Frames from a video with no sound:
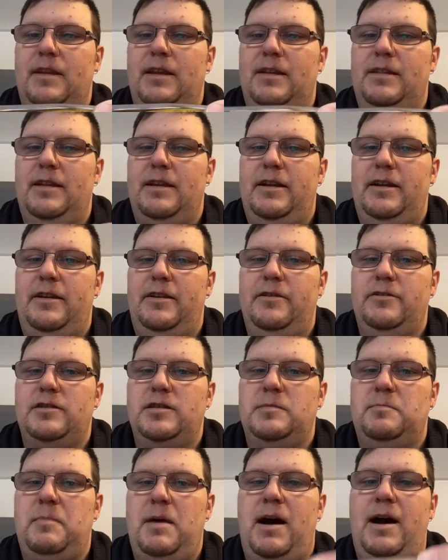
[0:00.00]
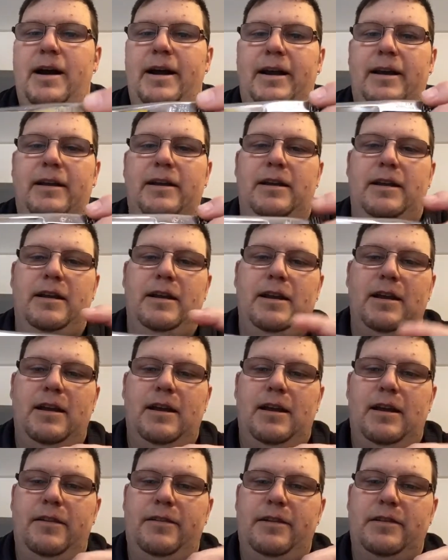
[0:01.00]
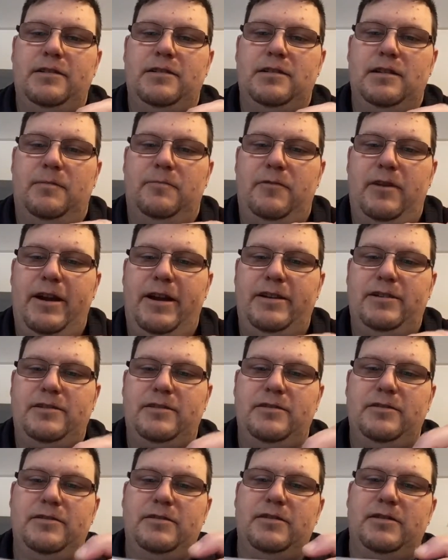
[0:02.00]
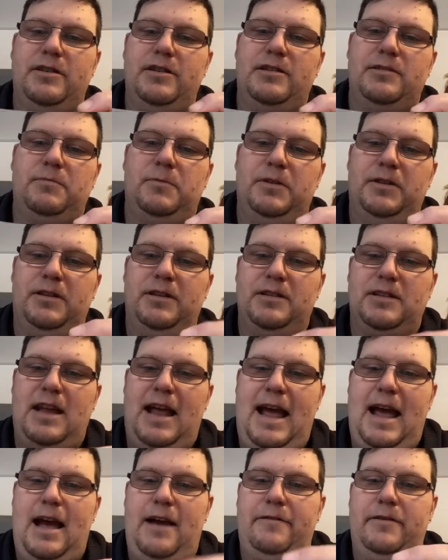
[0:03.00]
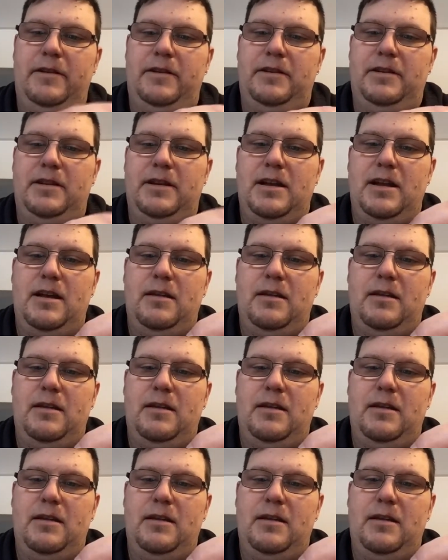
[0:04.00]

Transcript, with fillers: And then your spine. And then some razors, this one doesn't have it,